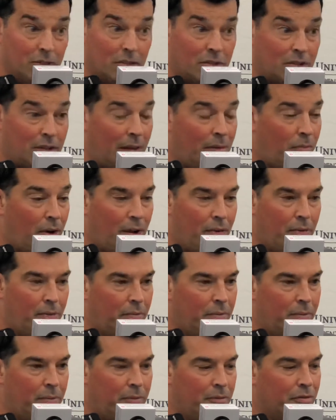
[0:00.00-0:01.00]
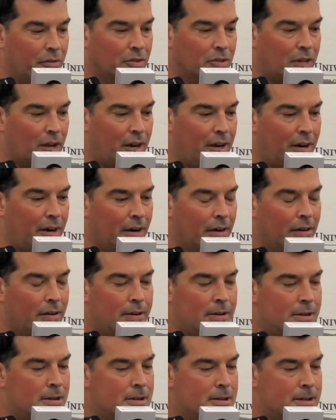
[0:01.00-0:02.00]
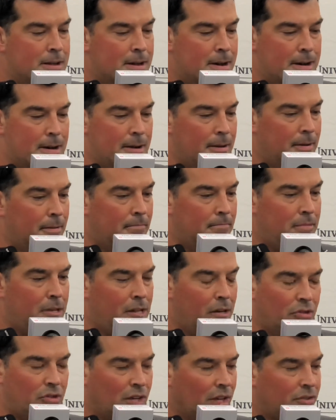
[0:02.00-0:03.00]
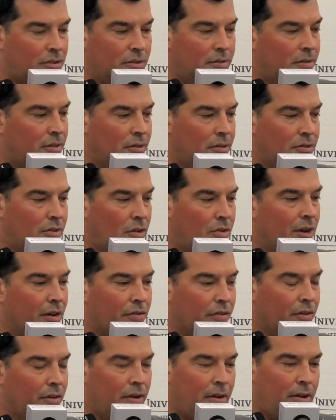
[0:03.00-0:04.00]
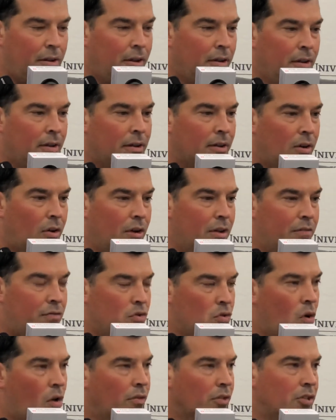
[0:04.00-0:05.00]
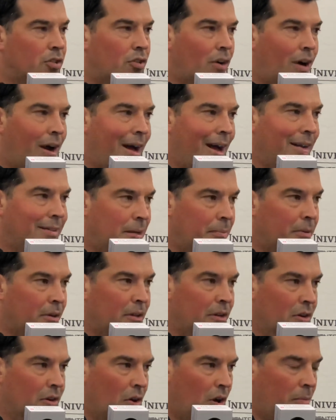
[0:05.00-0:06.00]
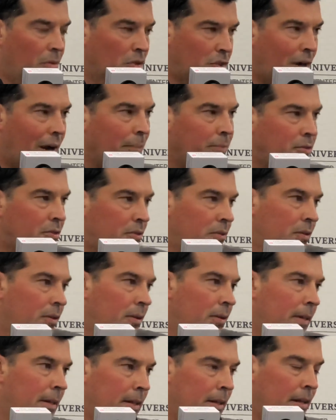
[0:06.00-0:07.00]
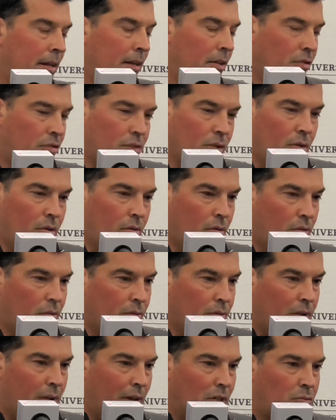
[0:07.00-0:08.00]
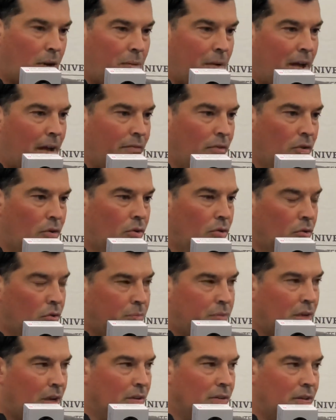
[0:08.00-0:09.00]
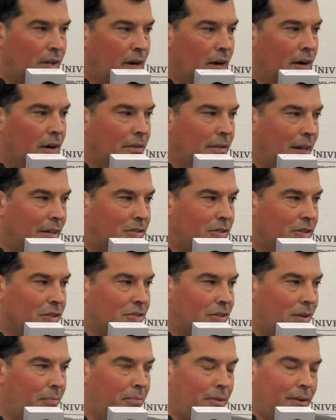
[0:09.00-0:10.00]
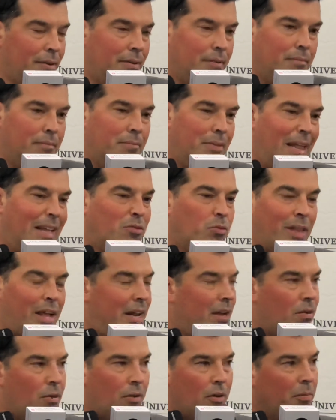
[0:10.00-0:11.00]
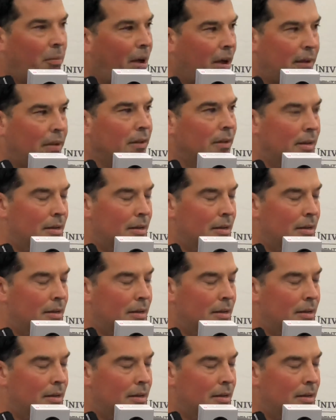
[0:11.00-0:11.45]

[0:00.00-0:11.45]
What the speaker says: was the same way when we first got here. You know, Justin is no different. You know, if you overstride, typically your elbow drops. And so, you know, that's why we have the hula hoops out there. And that's just something, that's with any quarterback.